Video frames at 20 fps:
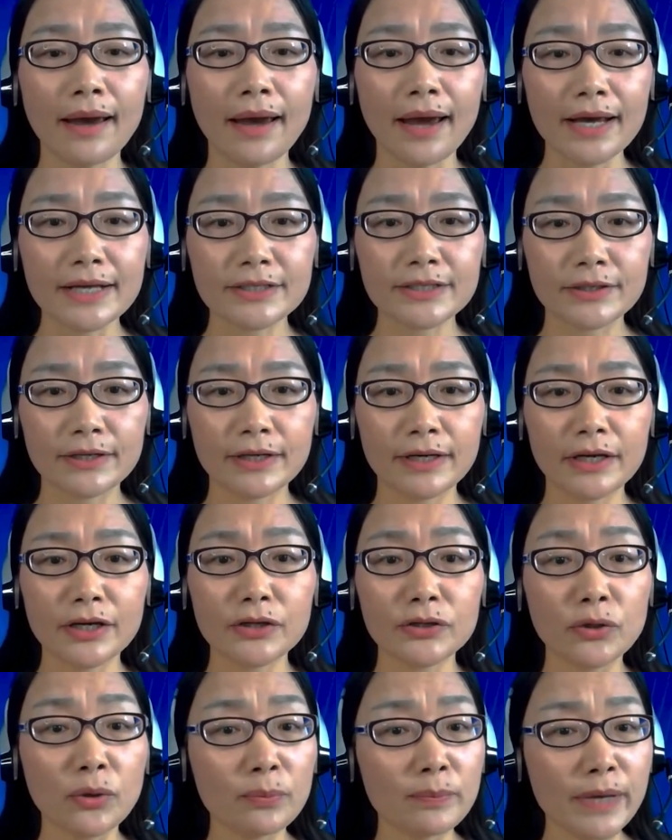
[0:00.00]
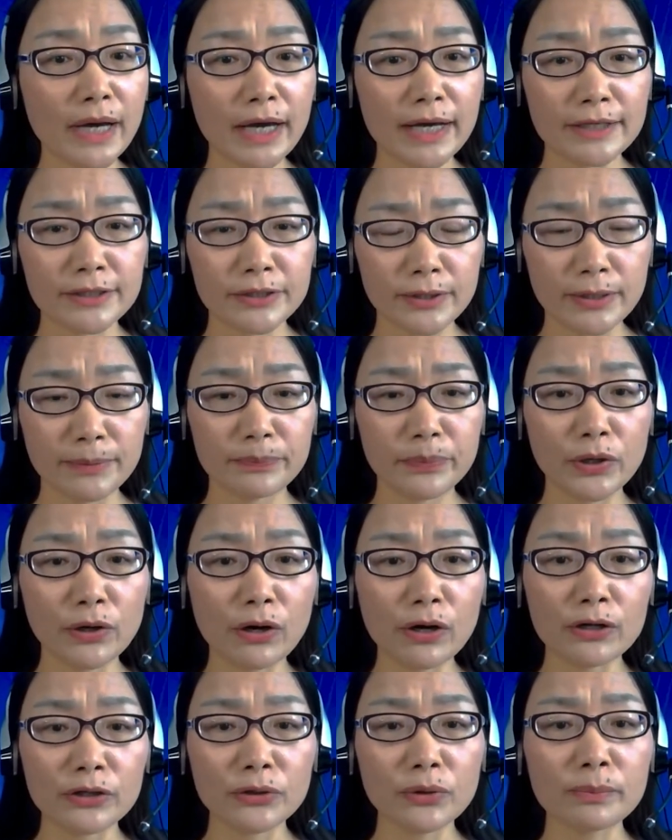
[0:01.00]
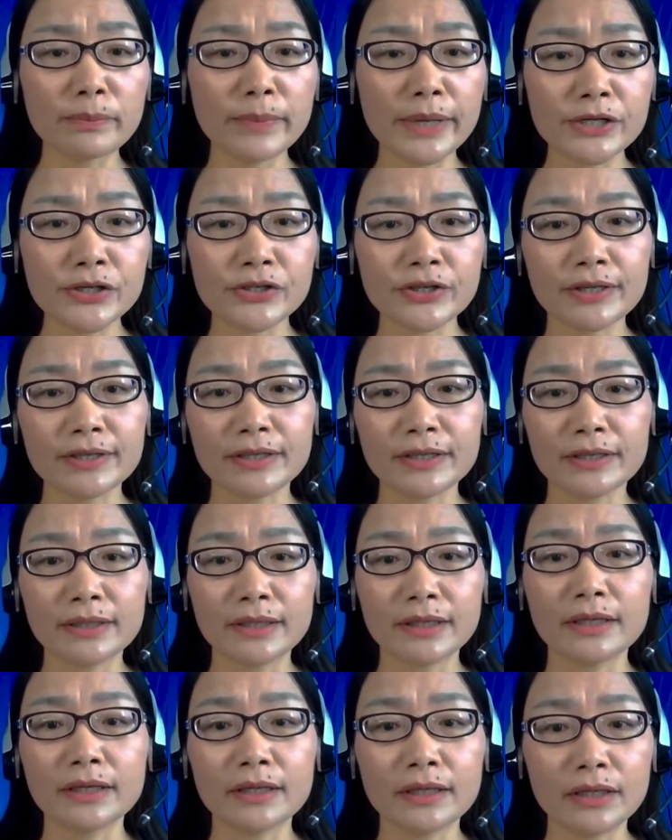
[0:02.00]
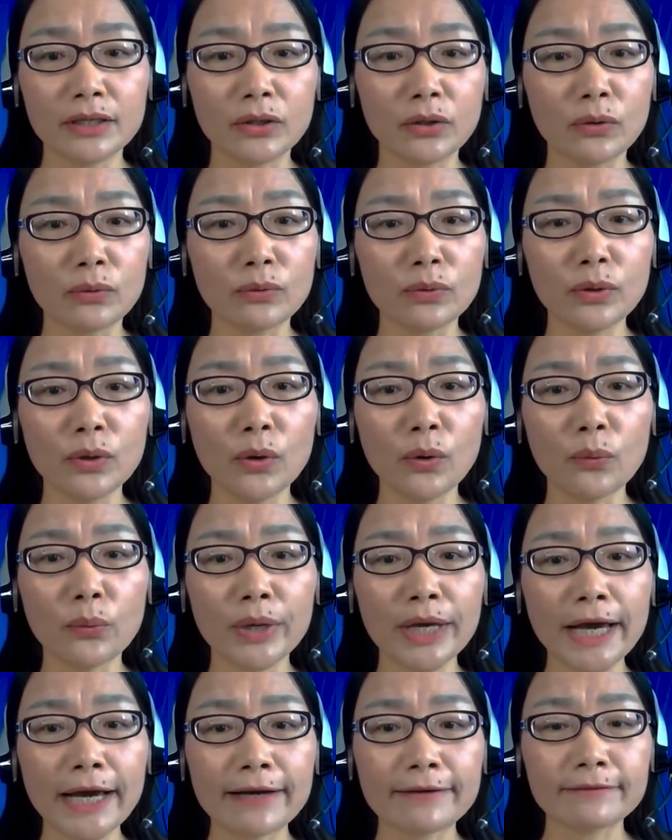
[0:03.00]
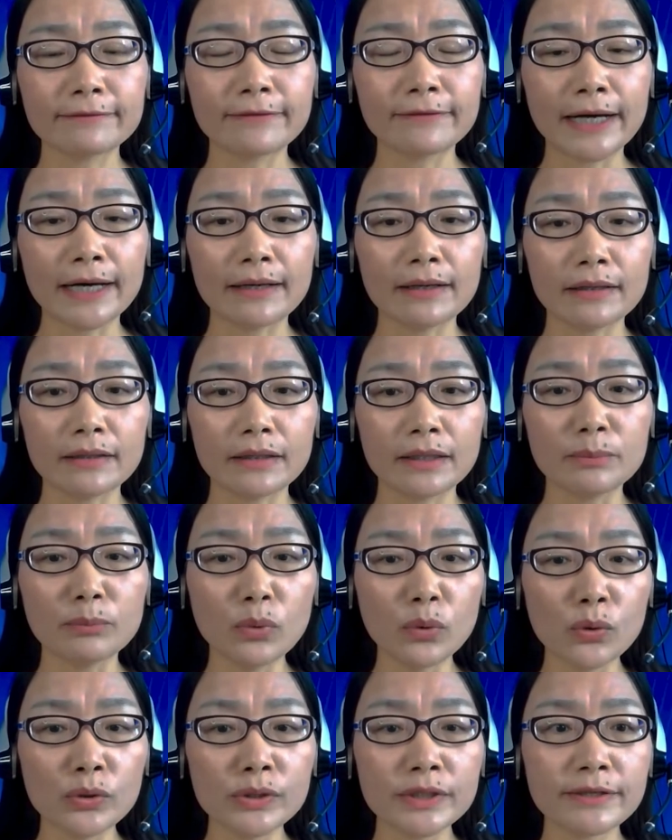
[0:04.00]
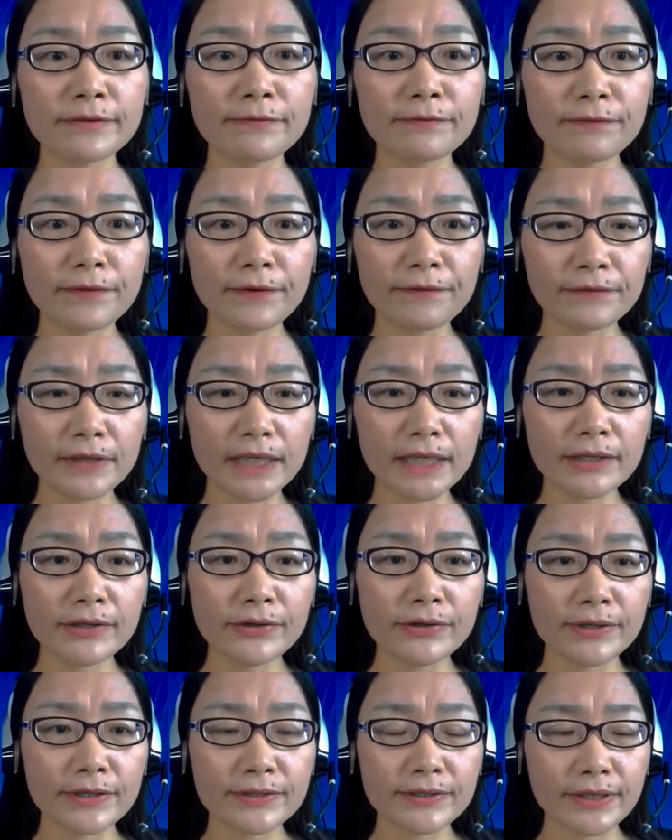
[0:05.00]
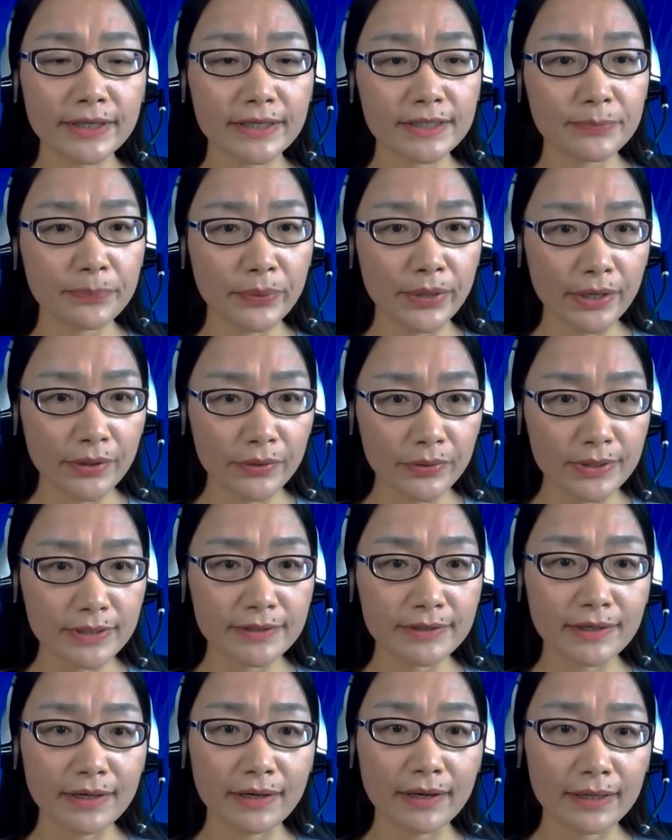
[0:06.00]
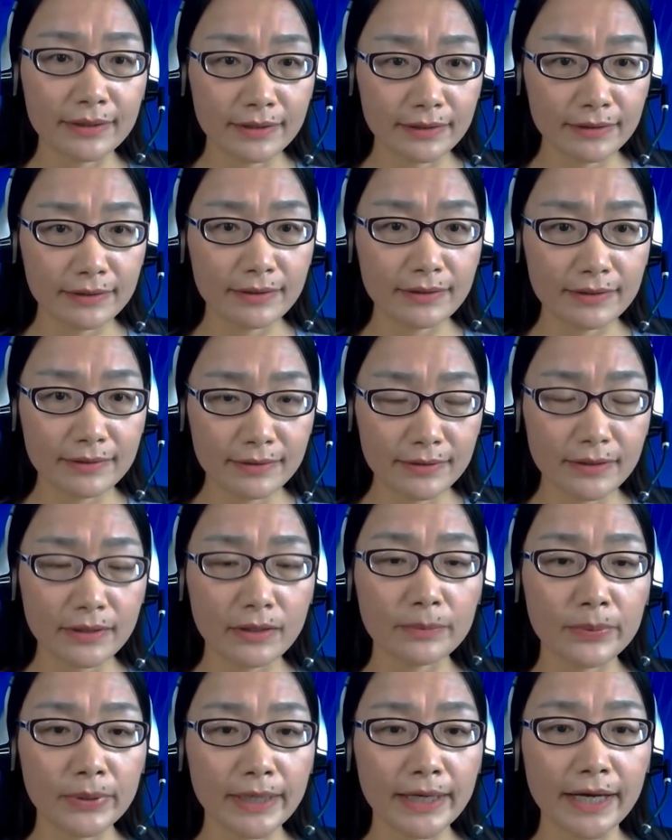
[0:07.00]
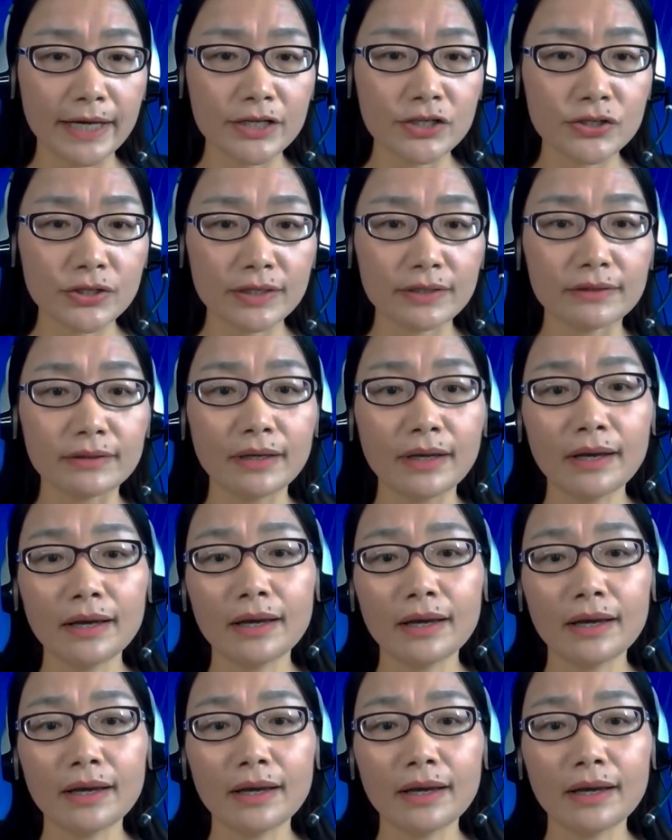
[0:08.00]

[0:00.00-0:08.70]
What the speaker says: As Bjorn, you mentioned, we have more than 15 years experience at this application.